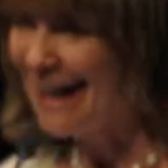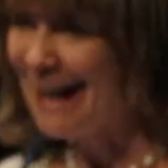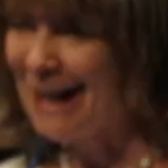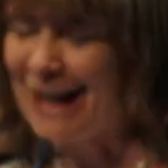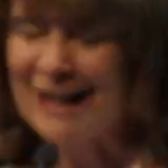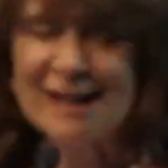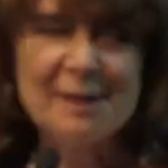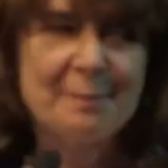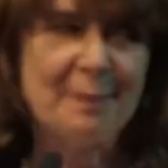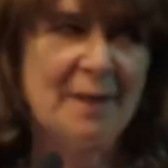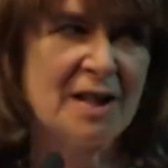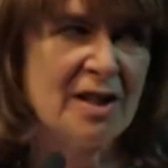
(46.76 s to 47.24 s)

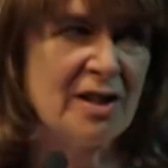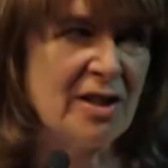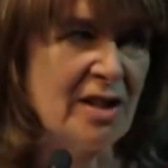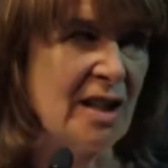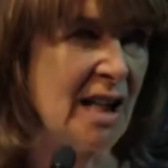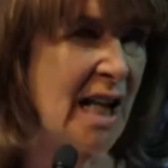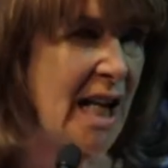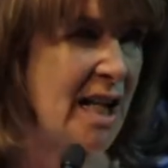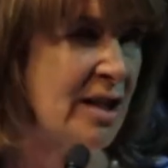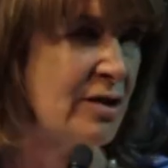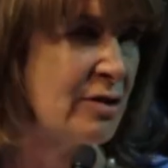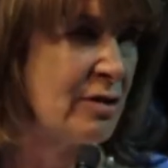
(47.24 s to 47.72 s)
I'll speak to you
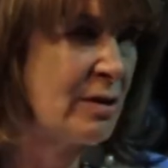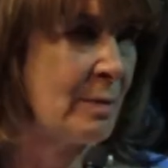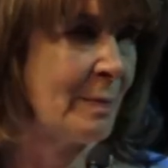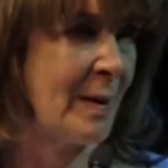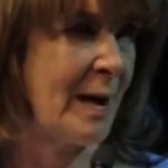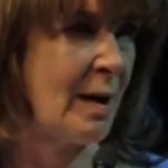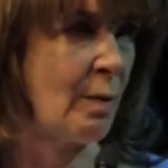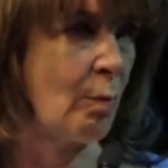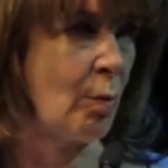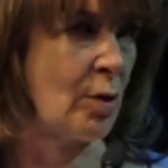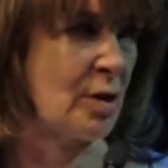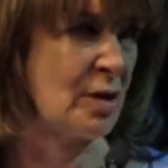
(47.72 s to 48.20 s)
later
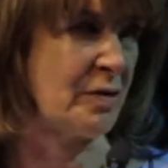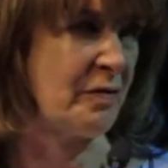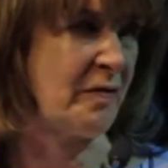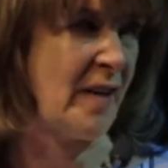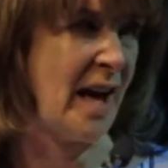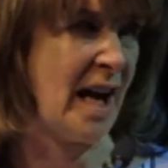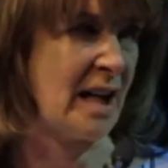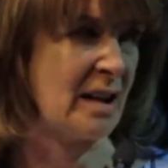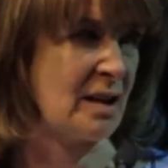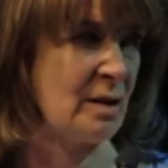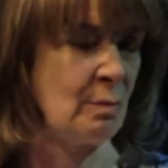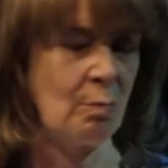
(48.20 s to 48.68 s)
about what's
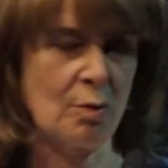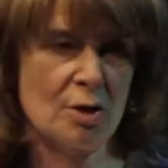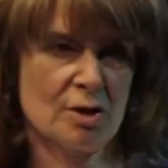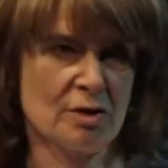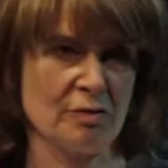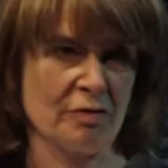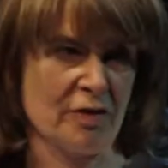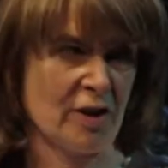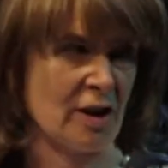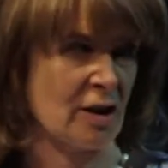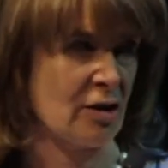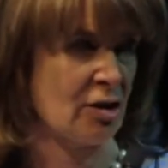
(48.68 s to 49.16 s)
fact and what's
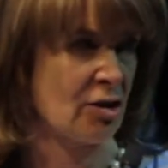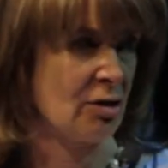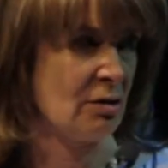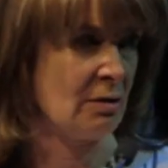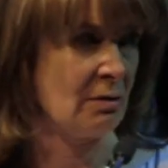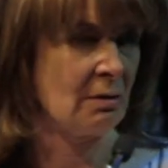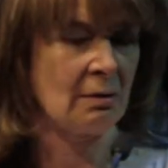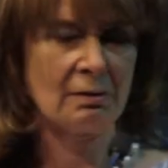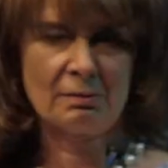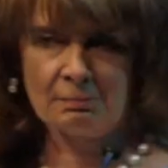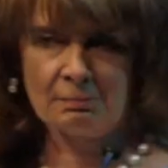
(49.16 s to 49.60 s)
fiction.